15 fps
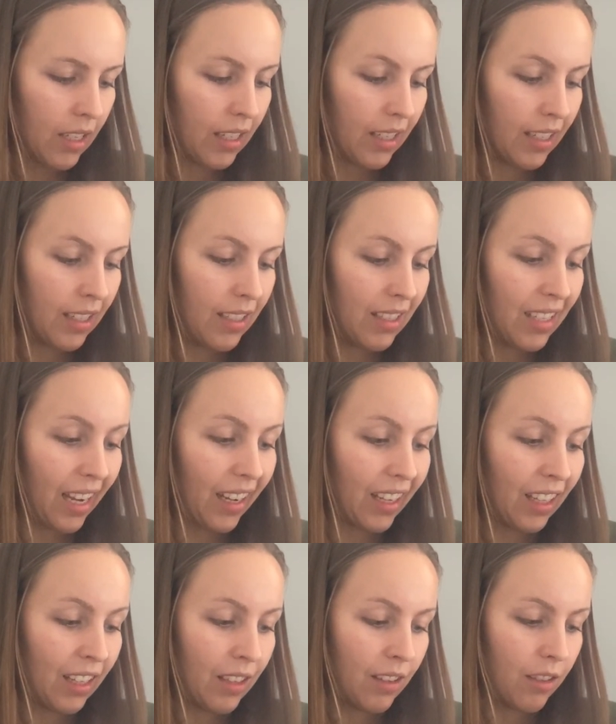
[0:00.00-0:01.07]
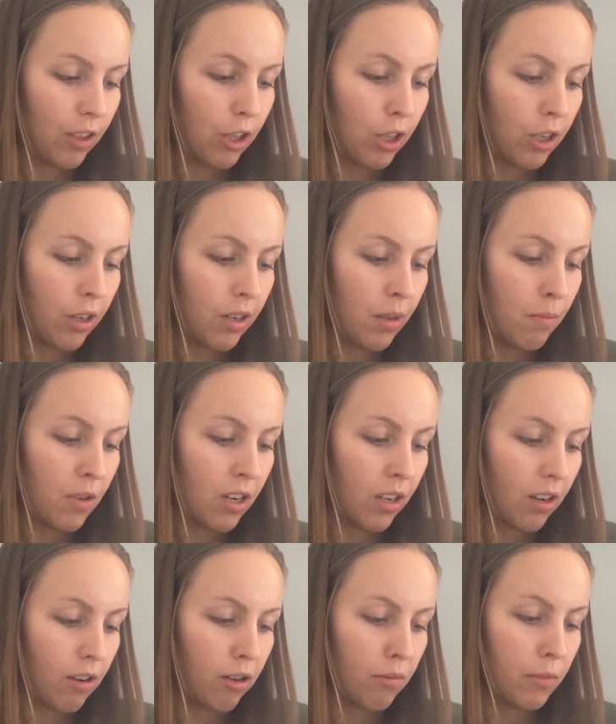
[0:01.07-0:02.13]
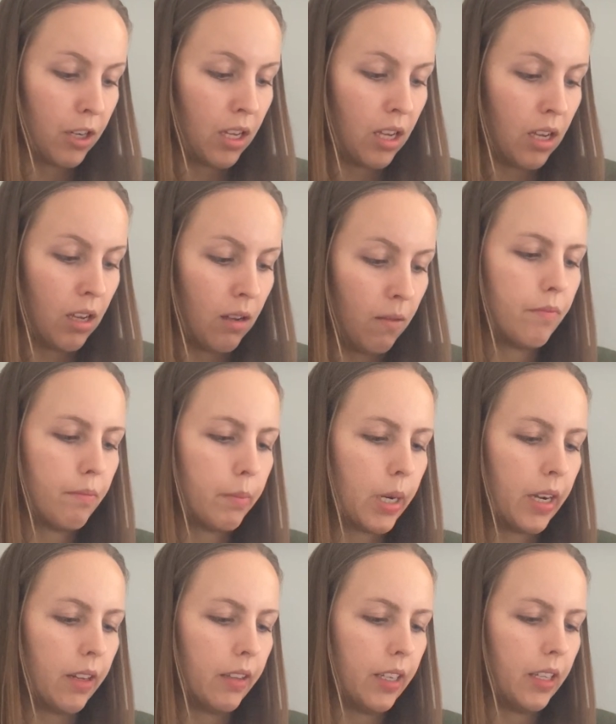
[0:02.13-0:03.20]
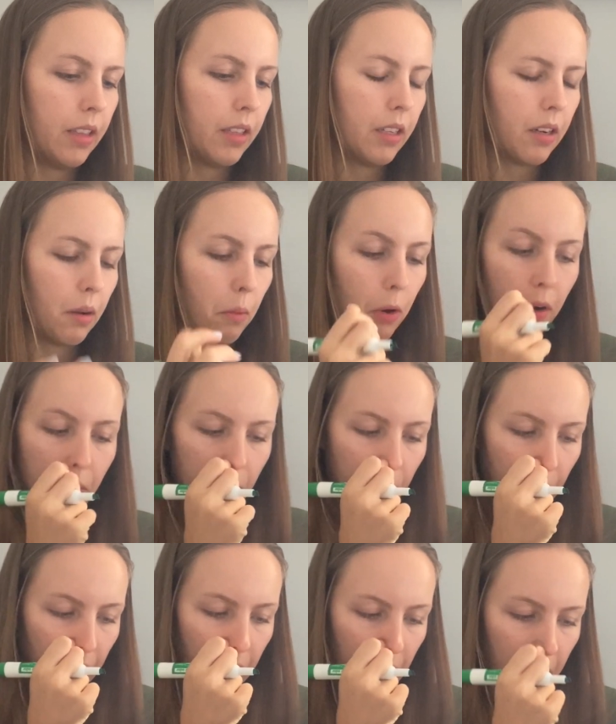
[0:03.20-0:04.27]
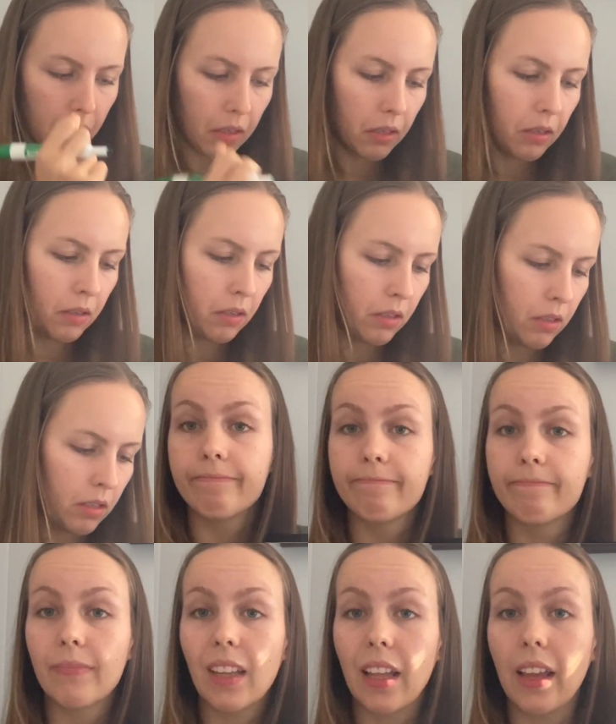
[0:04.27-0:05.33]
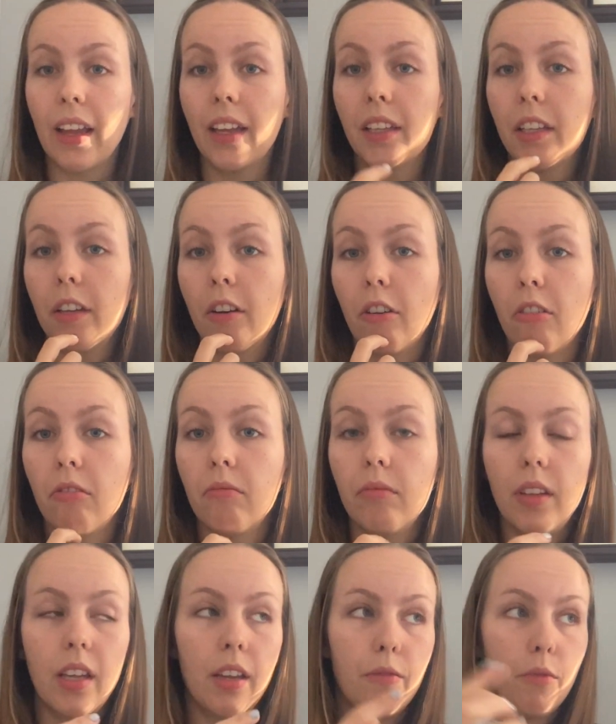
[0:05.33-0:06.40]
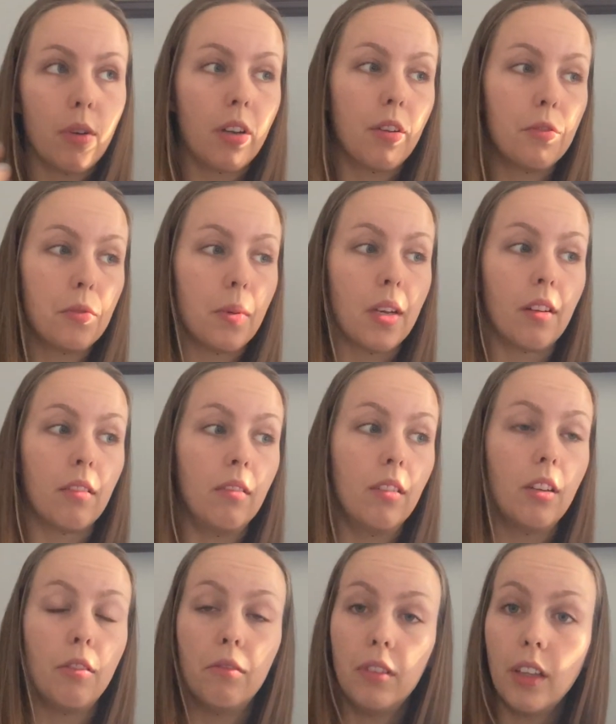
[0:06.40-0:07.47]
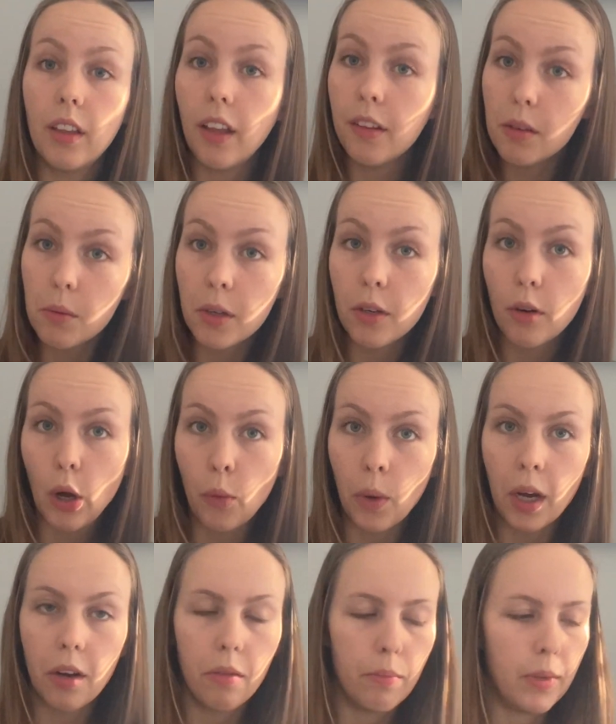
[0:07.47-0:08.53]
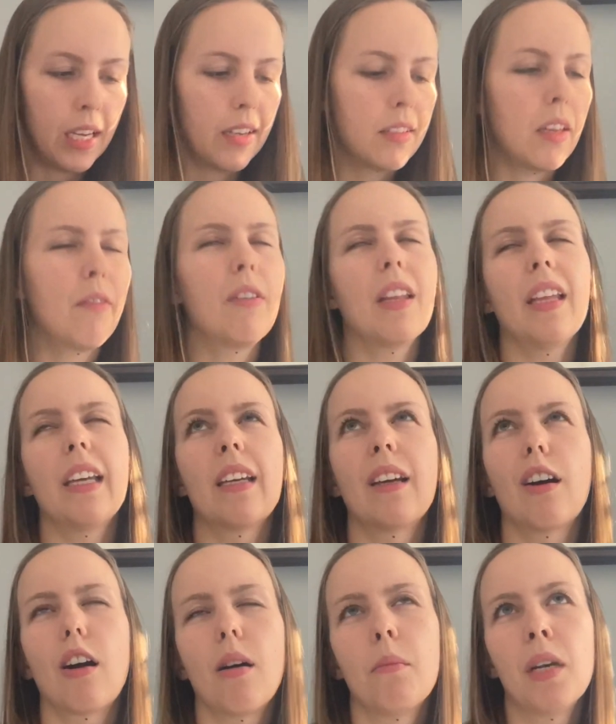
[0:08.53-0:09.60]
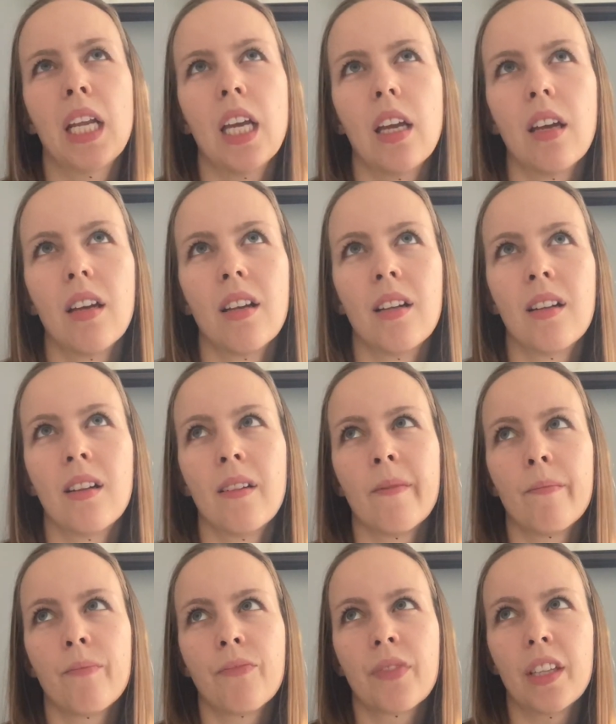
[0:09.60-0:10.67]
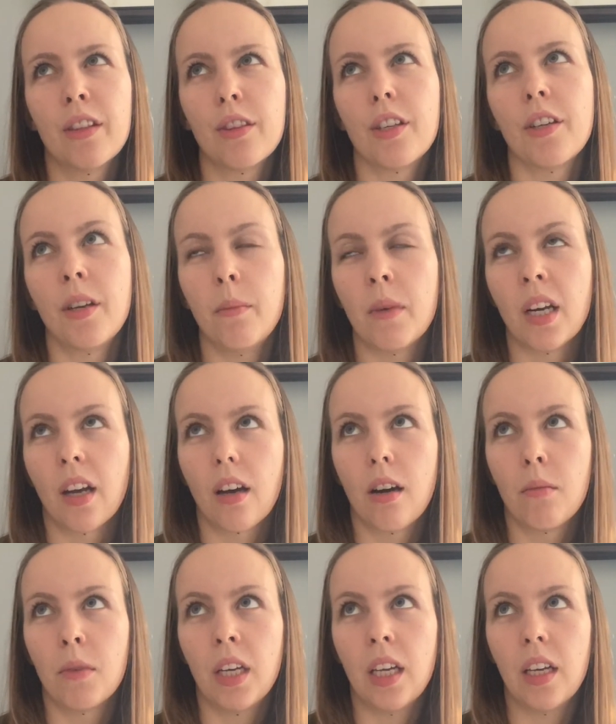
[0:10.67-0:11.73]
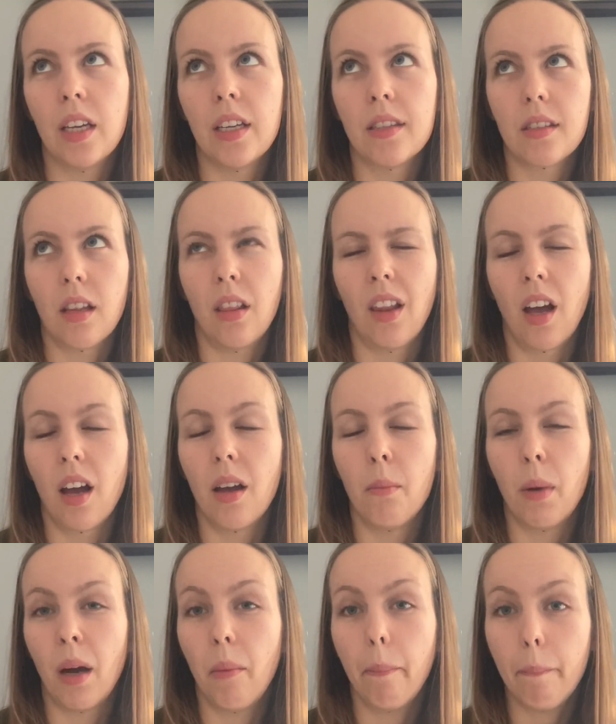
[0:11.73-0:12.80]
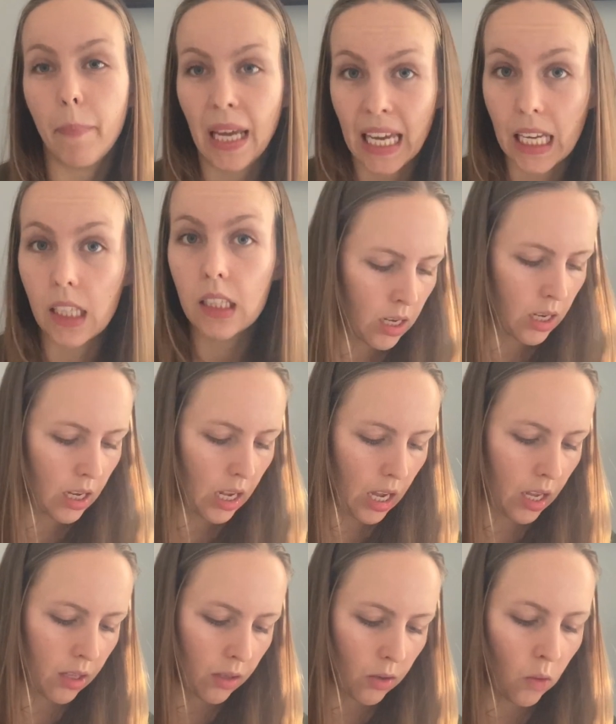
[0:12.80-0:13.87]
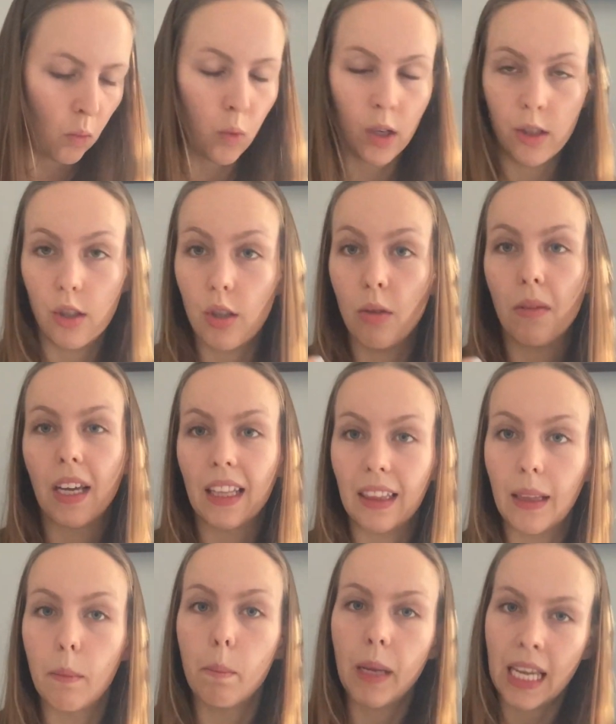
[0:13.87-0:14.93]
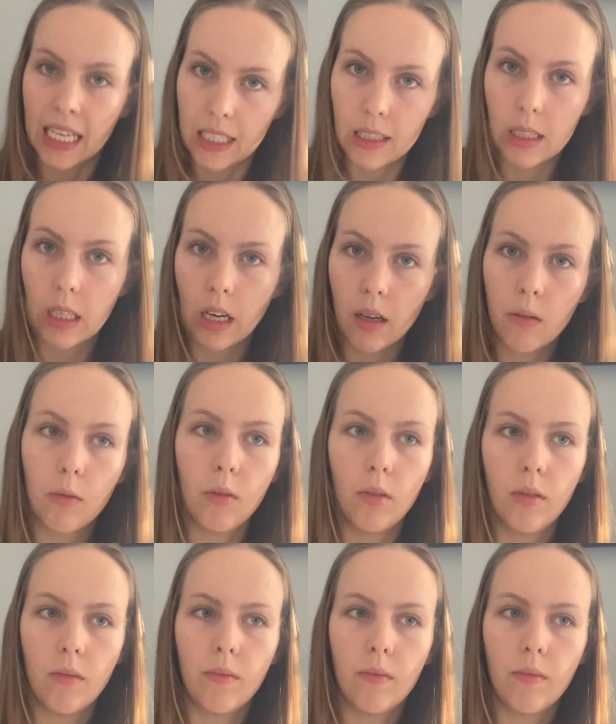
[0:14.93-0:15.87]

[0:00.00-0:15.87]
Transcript: a second 30-minute comedy pilot that I want to write, and if one goes well, hopefully the other one will go well, because I feel like in 30-minute comedy, it's a lot about pace, and so once you get the pace down,